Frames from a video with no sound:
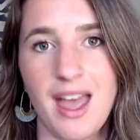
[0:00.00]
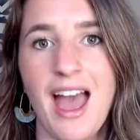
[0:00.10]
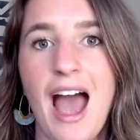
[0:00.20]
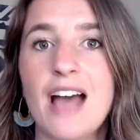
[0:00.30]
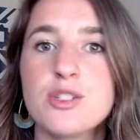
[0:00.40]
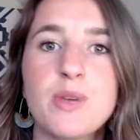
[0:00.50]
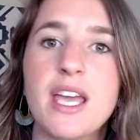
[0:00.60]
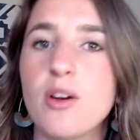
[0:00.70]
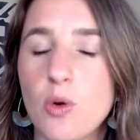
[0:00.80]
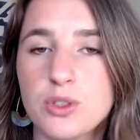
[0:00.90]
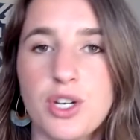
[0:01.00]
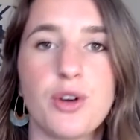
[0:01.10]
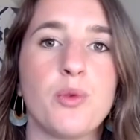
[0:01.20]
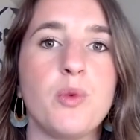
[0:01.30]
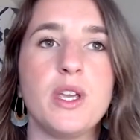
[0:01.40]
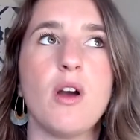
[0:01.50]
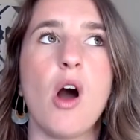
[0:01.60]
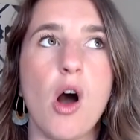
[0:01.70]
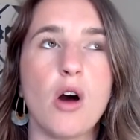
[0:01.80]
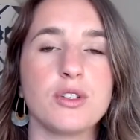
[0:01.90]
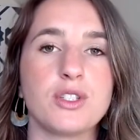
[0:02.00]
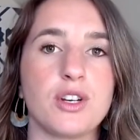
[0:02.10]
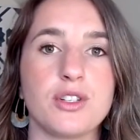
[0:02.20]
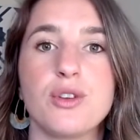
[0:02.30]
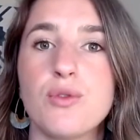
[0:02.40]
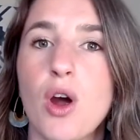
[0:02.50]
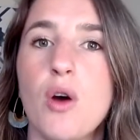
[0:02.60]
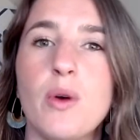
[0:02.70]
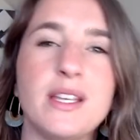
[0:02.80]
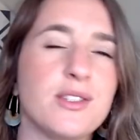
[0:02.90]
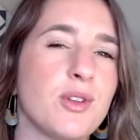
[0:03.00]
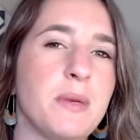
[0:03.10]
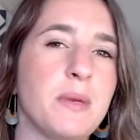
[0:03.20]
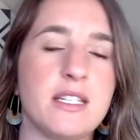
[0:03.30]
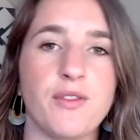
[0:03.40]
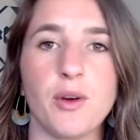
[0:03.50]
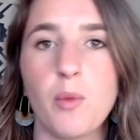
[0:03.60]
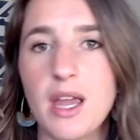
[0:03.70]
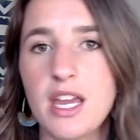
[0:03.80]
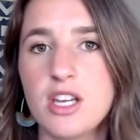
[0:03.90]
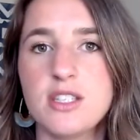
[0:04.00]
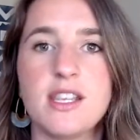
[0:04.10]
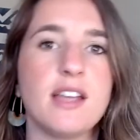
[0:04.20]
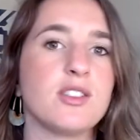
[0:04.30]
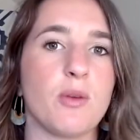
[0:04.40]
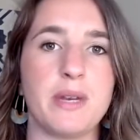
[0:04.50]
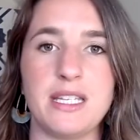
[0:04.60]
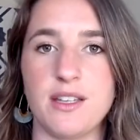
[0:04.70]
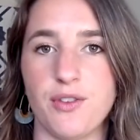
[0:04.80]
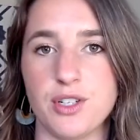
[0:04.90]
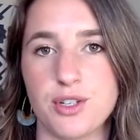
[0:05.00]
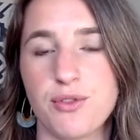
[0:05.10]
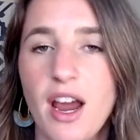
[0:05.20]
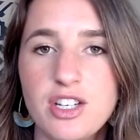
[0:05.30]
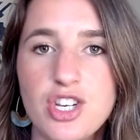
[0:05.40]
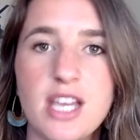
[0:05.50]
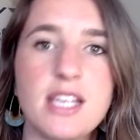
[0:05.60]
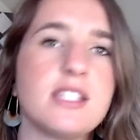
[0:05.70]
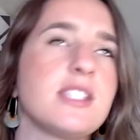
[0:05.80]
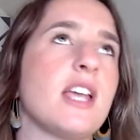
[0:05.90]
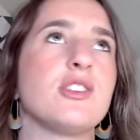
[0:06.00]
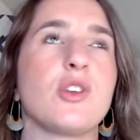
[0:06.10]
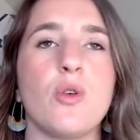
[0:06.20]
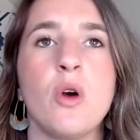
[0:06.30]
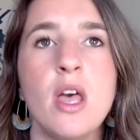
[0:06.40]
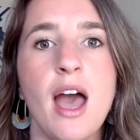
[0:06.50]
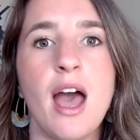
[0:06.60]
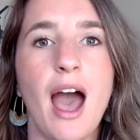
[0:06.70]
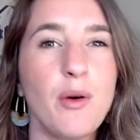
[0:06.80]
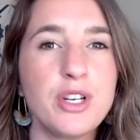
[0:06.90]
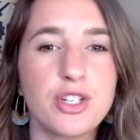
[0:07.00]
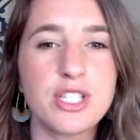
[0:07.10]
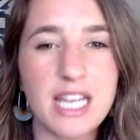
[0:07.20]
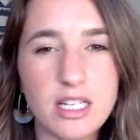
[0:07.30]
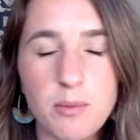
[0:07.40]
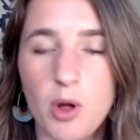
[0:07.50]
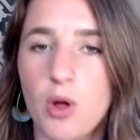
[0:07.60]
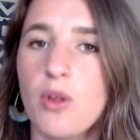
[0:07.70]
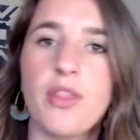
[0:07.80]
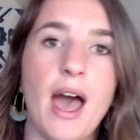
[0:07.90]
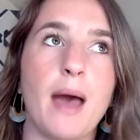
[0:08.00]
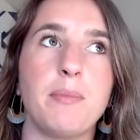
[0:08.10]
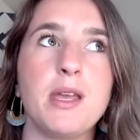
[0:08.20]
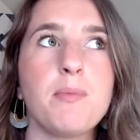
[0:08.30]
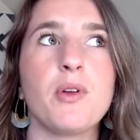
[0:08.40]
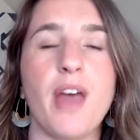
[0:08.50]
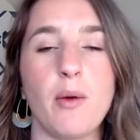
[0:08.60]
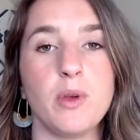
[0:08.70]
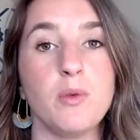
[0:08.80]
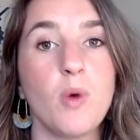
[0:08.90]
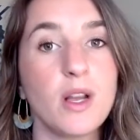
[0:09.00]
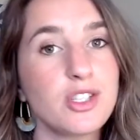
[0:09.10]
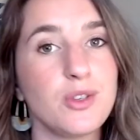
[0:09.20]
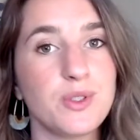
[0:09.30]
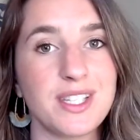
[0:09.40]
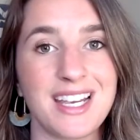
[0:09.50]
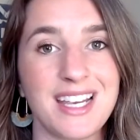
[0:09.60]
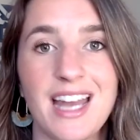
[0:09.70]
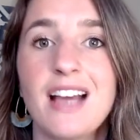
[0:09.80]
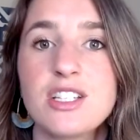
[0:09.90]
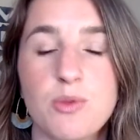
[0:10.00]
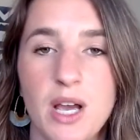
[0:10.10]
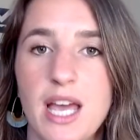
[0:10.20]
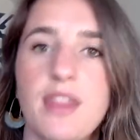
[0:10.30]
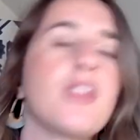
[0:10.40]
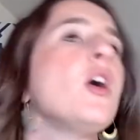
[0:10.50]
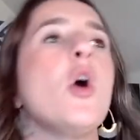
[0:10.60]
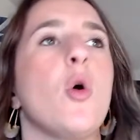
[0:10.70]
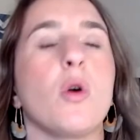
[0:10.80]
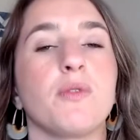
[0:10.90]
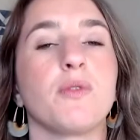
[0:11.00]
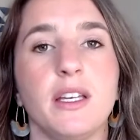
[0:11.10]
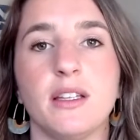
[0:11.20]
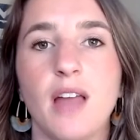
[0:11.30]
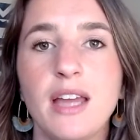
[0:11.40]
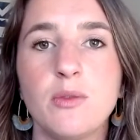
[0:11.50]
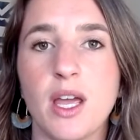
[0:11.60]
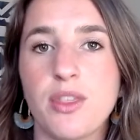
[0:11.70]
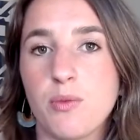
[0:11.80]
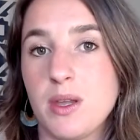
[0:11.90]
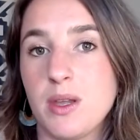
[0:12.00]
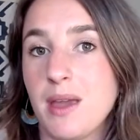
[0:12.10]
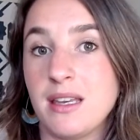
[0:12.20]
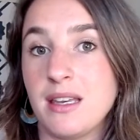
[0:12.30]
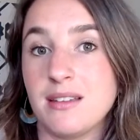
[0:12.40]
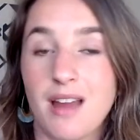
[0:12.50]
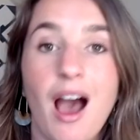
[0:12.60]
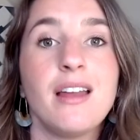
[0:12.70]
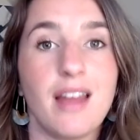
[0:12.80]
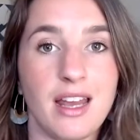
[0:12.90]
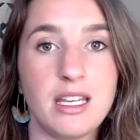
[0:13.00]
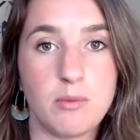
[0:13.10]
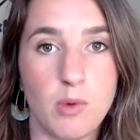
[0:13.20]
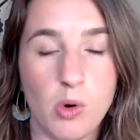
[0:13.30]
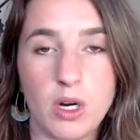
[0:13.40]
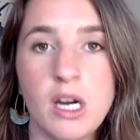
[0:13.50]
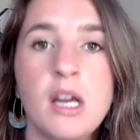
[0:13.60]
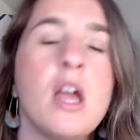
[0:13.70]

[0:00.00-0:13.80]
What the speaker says: As we get older, we all start to grow in so many different ways and so many different directions. And so, how understandable that people that we once used to connect with or really align with, we may not anymore.